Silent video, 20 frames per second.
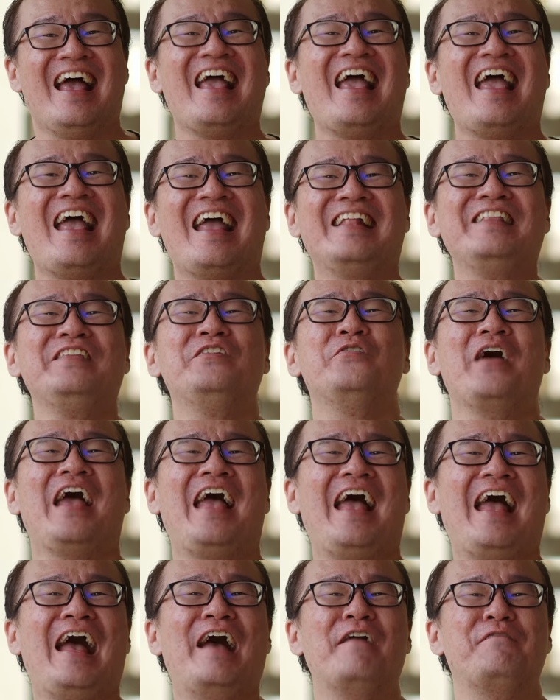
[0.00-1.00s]
and you
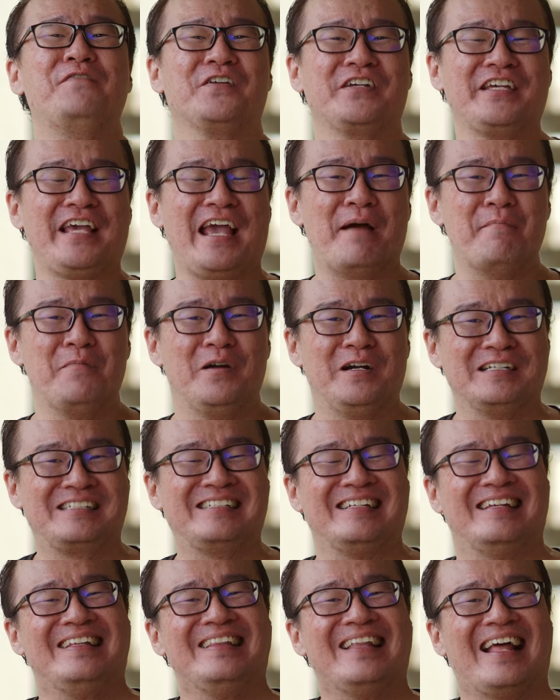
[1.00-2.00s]
have your
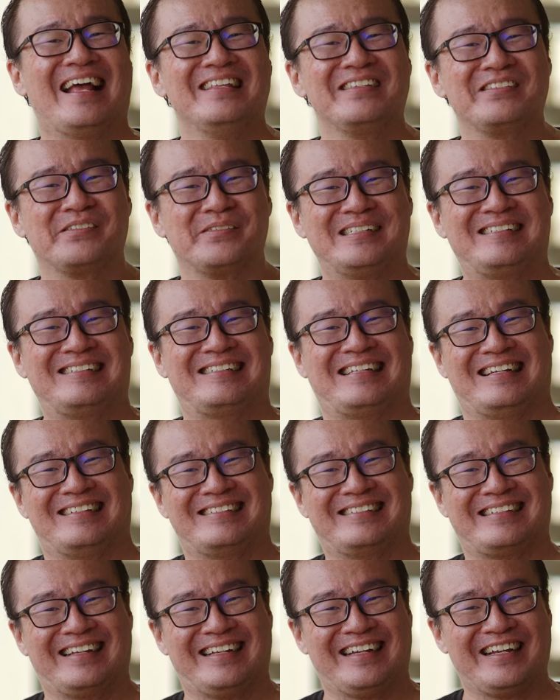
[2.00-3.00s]
camera's lens reset
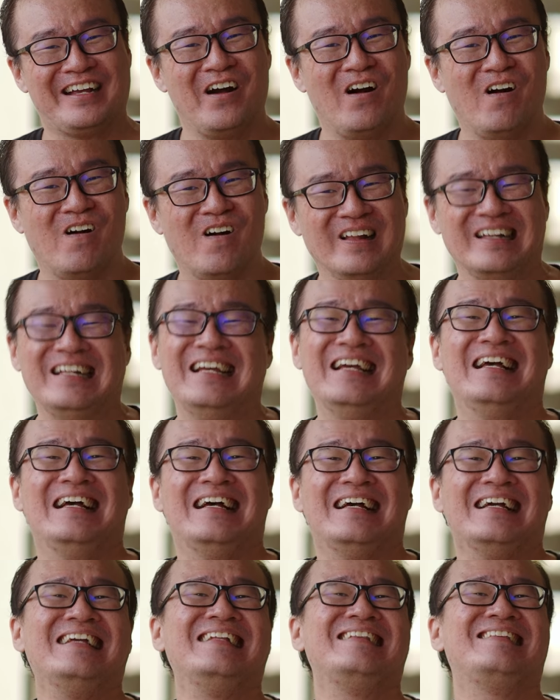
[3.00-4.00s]
setting on,
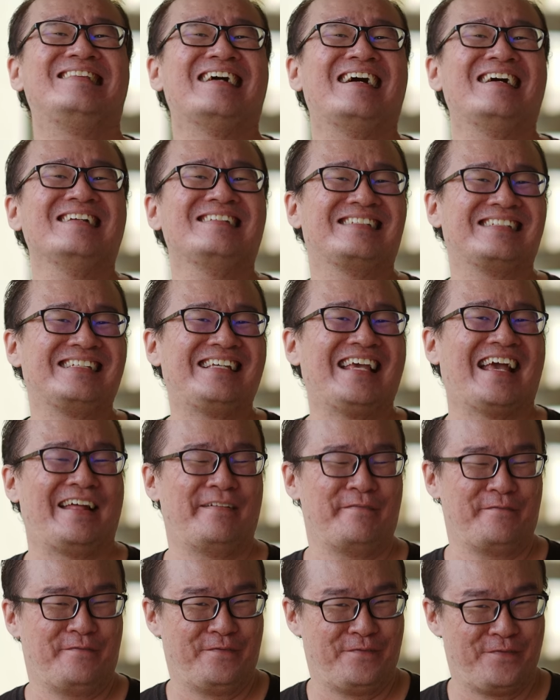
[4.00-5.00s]
it does
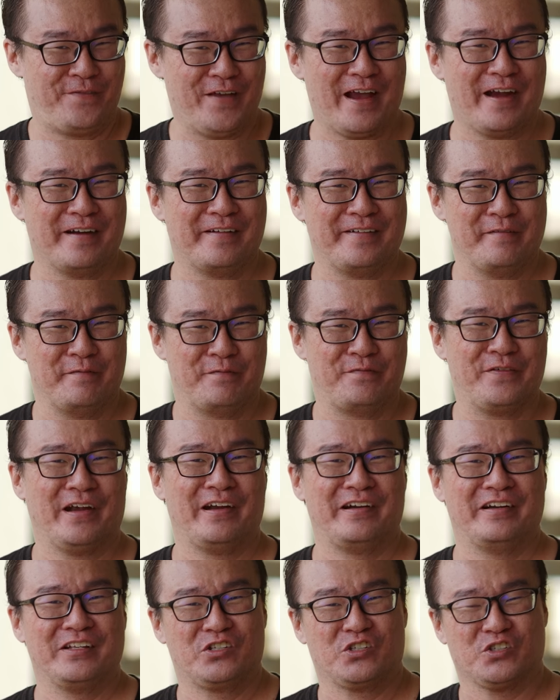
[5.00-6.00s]
get very,
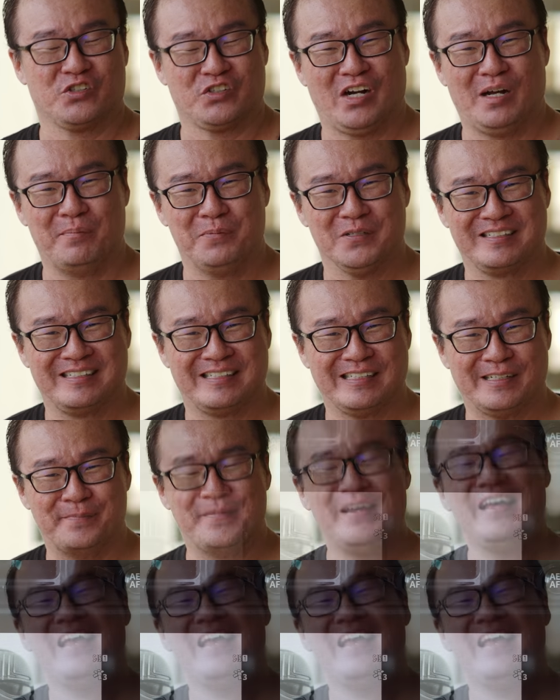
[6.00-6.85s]
very troublesome.